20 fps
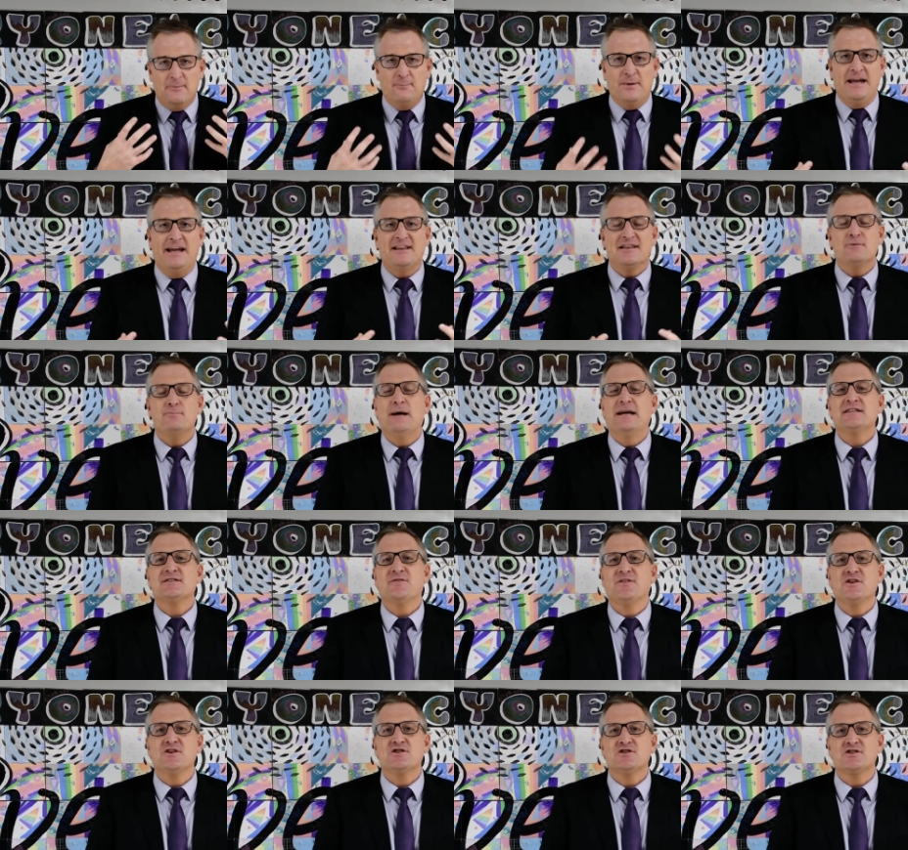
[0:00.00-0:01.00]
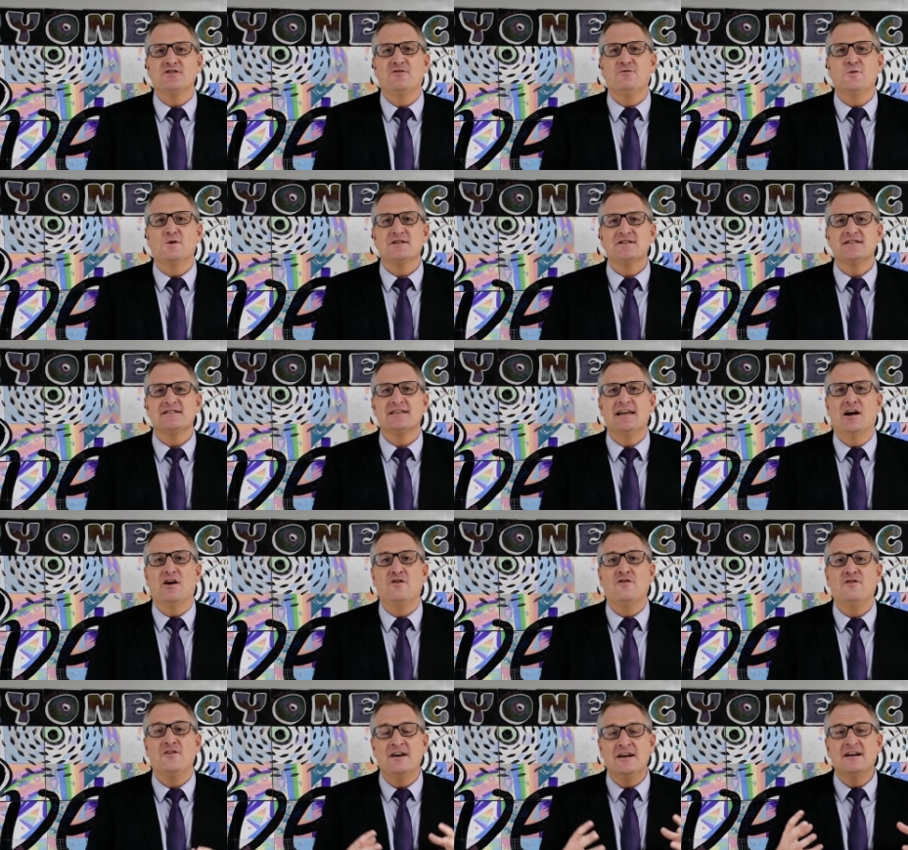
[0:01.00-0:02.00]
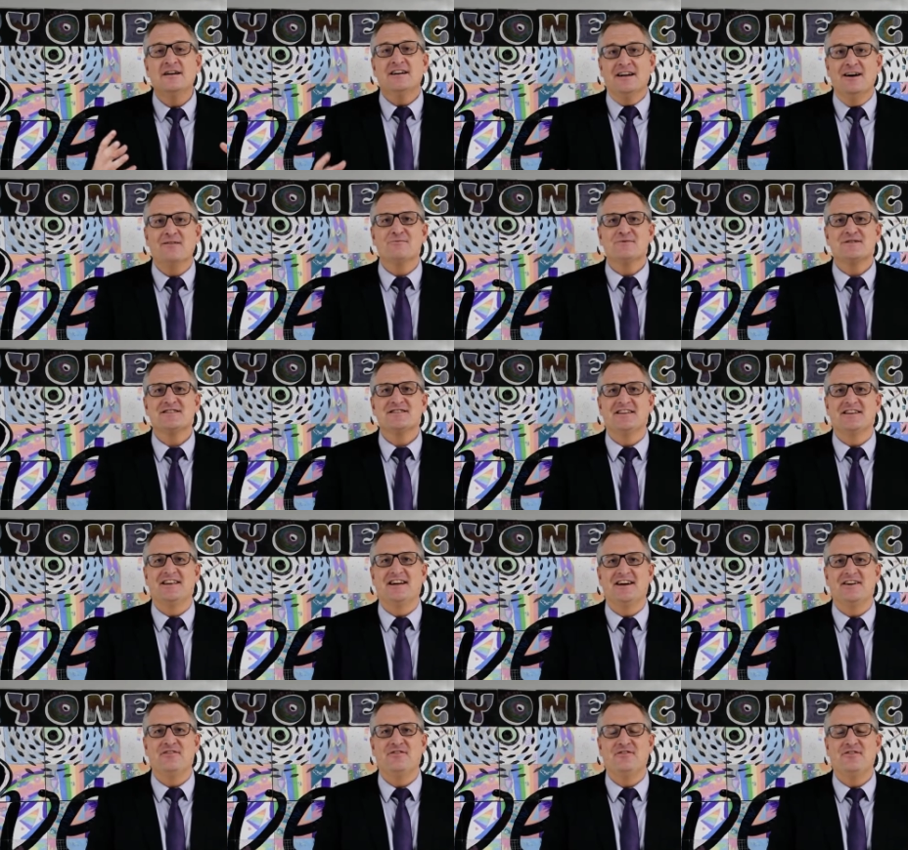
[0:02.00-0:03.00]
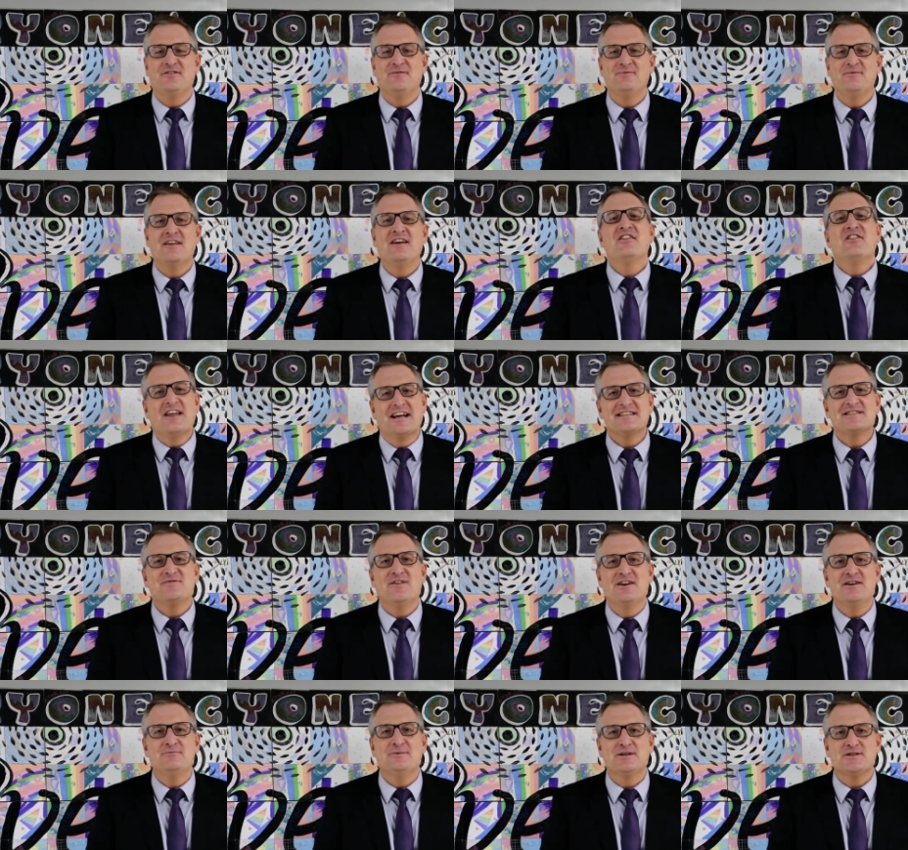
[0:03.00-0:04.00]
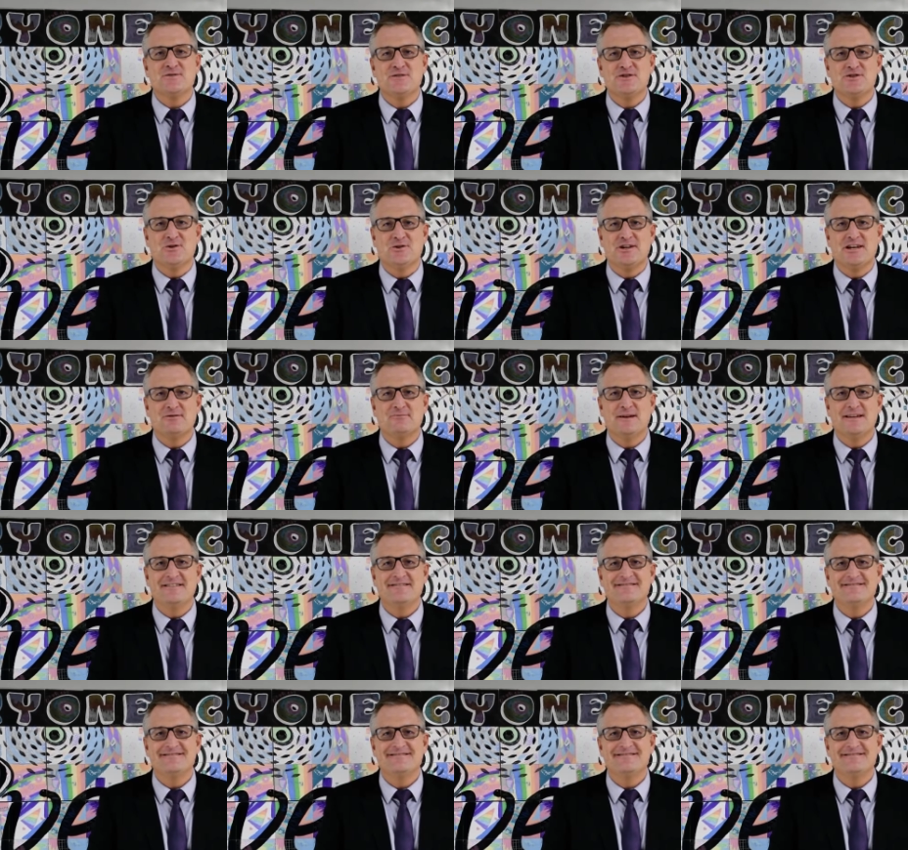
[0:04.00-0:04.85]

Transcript: being the best version of oneself comes to life. Thanks very much for joining me.